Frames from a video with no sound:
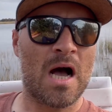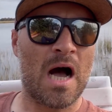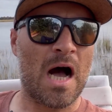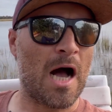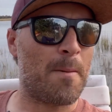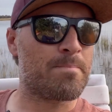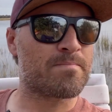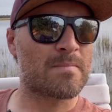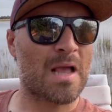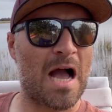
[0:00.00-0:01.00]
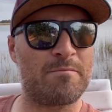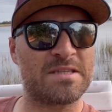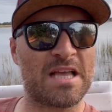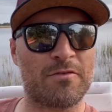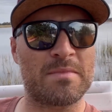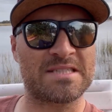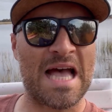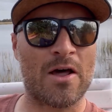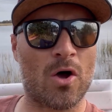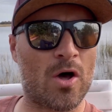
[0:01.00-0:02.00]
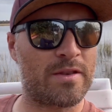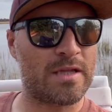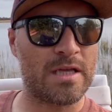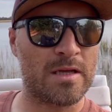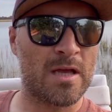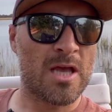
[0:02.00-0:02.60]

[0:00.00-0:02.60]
I've definitely missed out on the